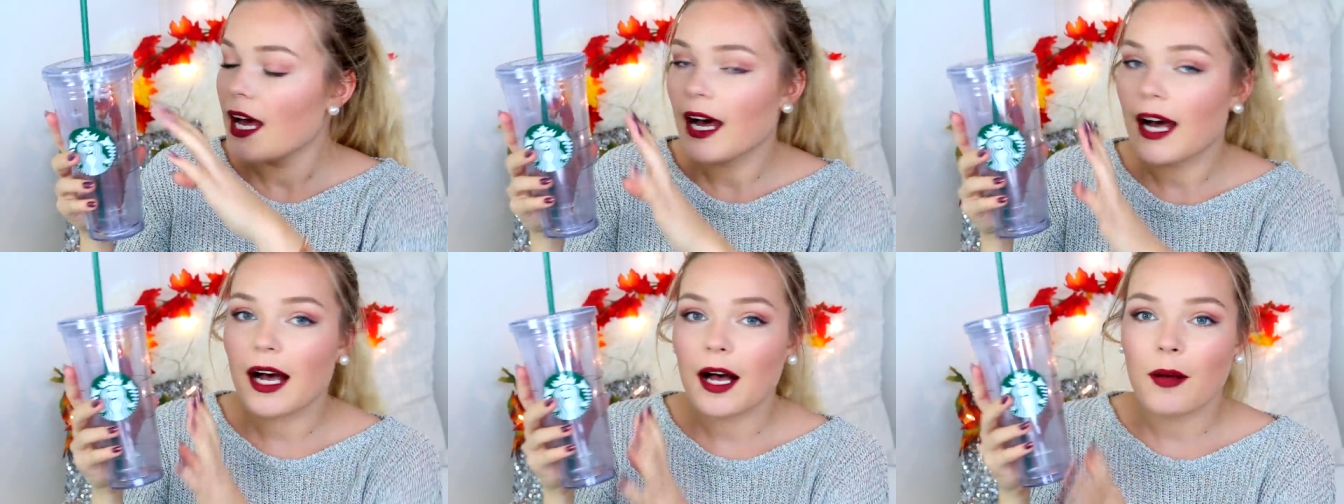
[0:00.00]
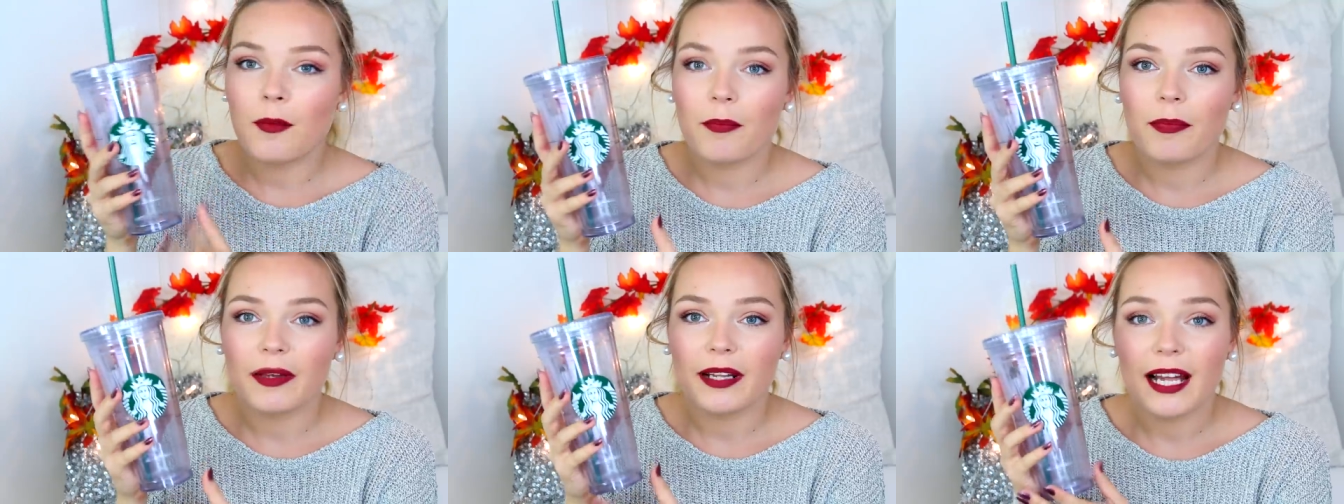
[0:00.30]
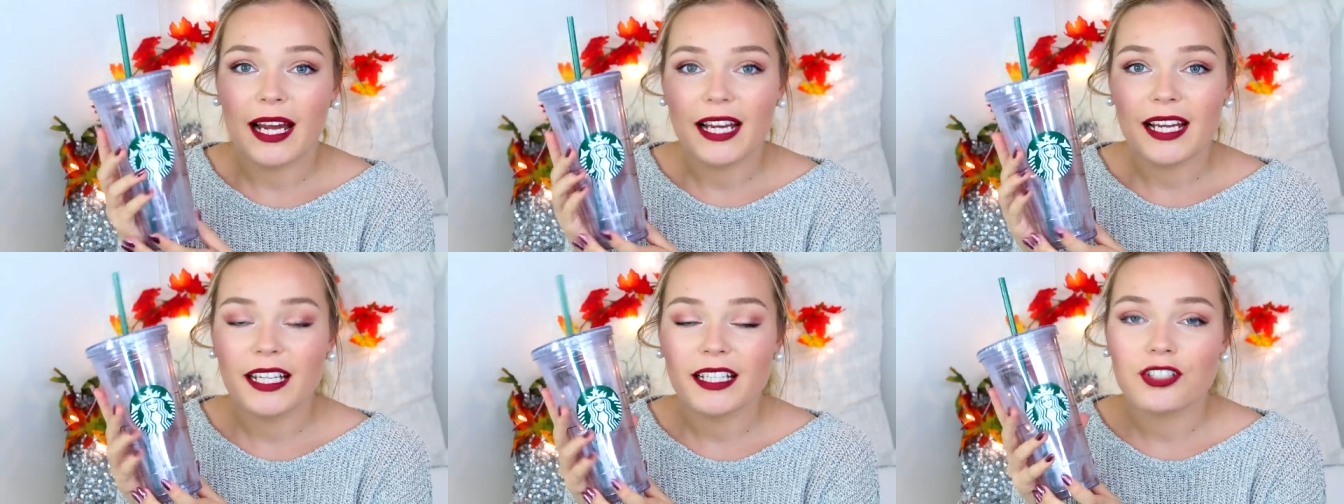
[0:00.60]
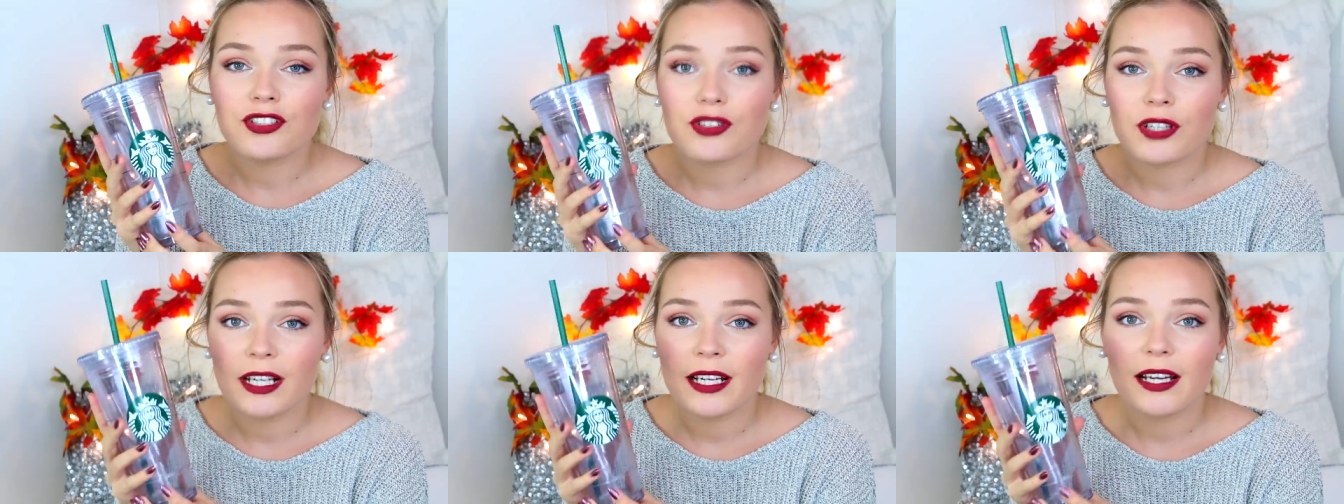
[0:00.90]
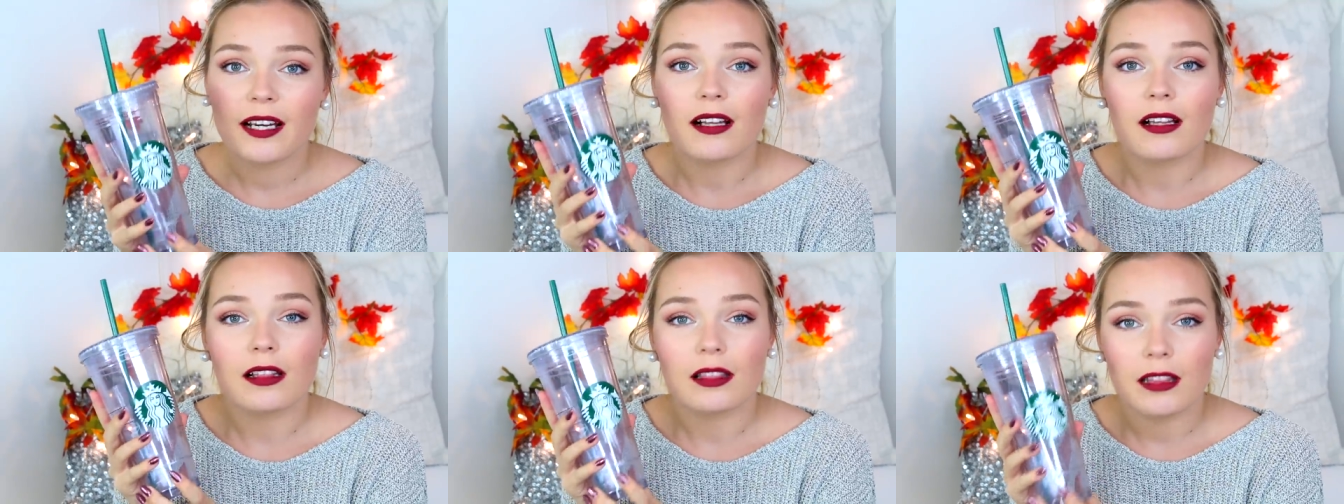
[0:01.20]
um, but I
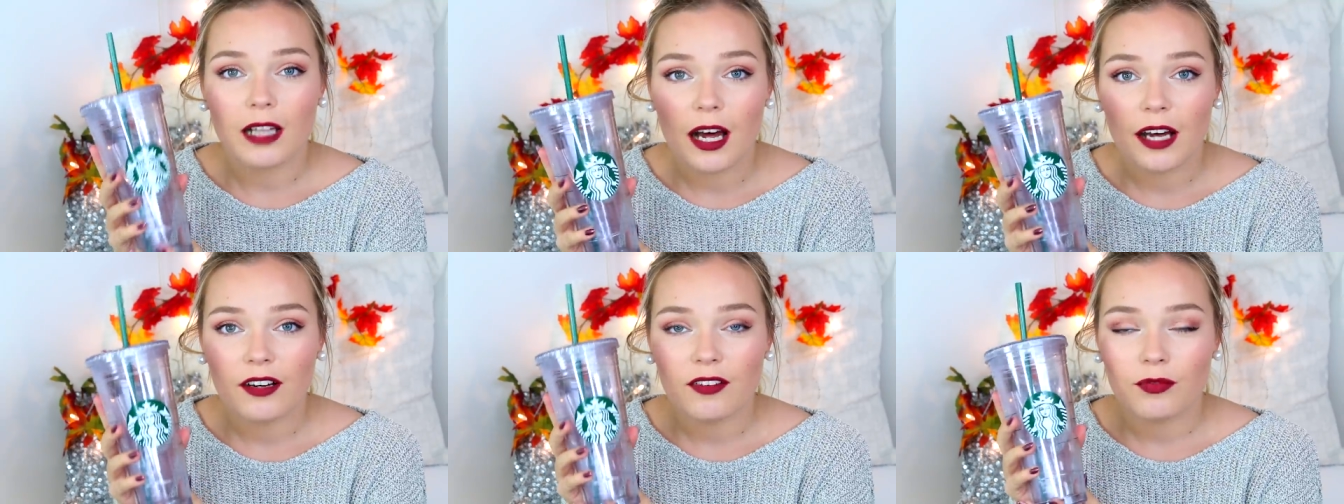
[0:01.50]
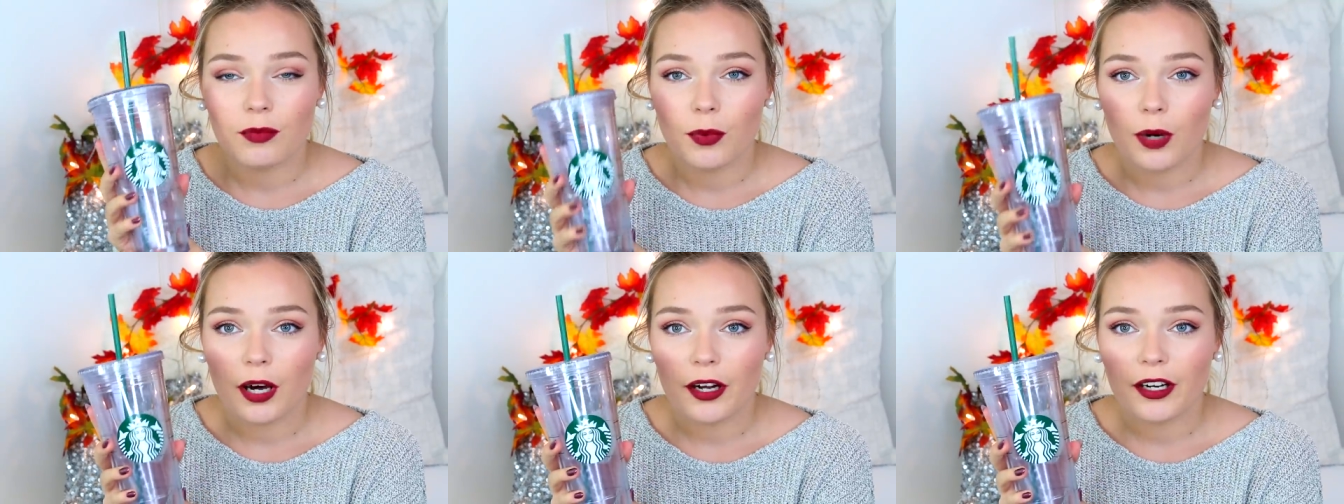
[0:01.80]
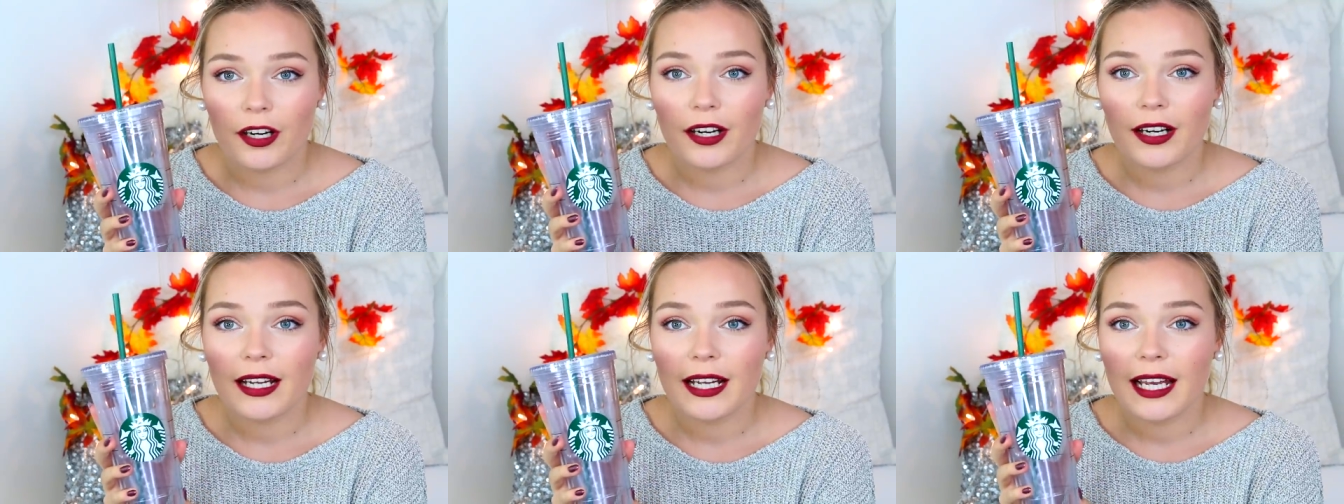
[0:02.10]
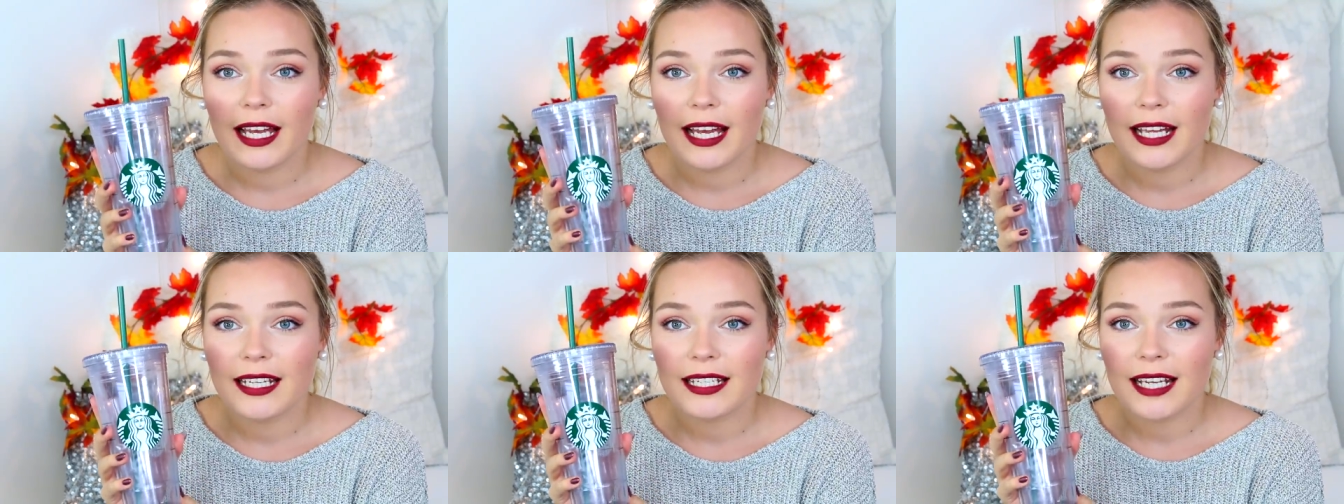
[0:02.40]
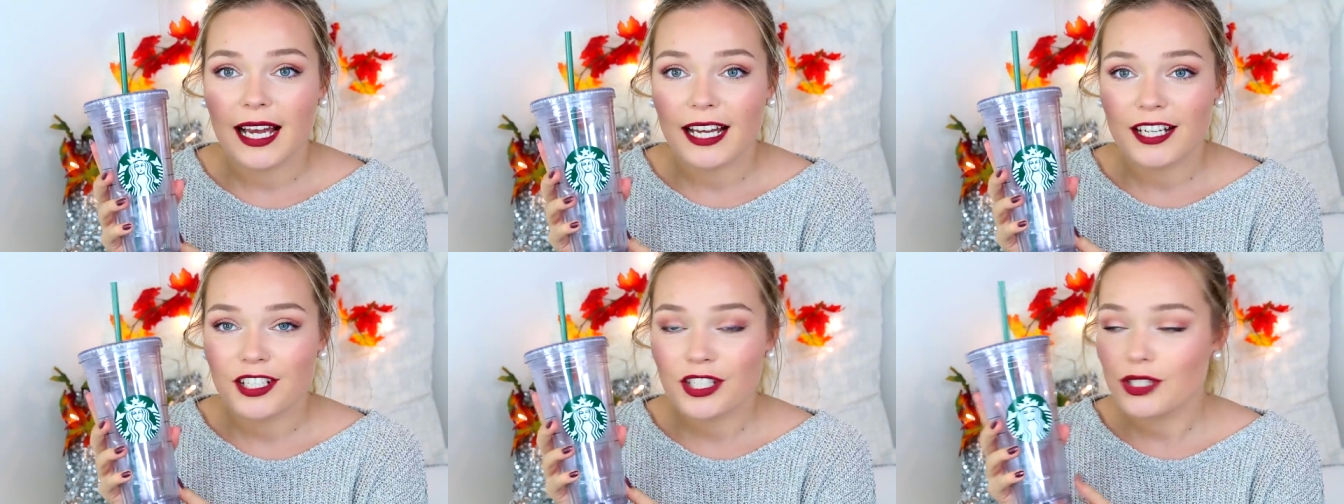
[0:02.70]
drink a lot of water and
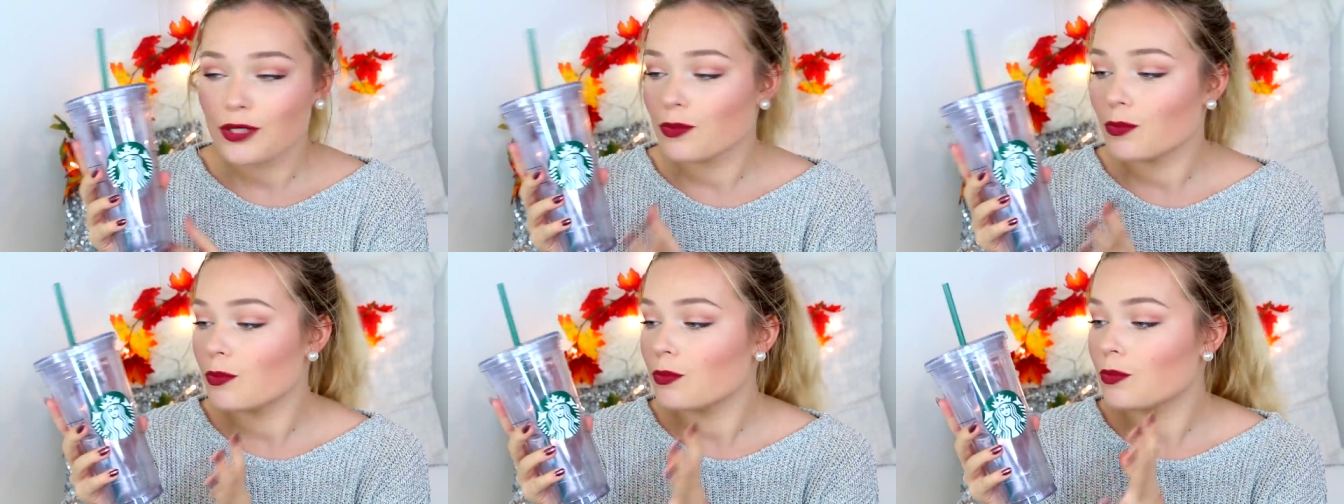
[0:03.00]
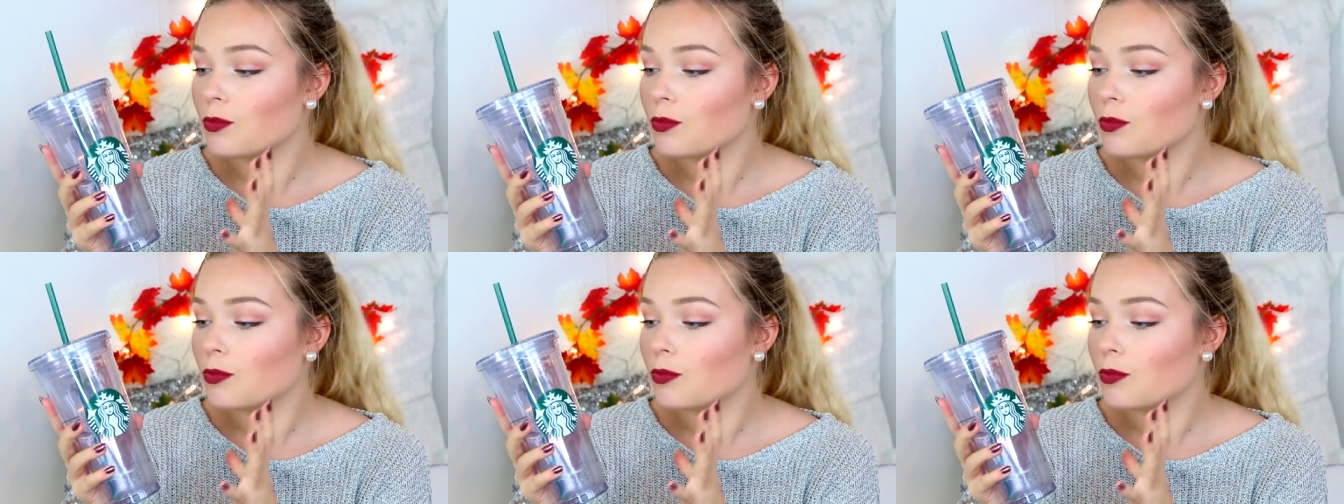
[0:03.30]
I just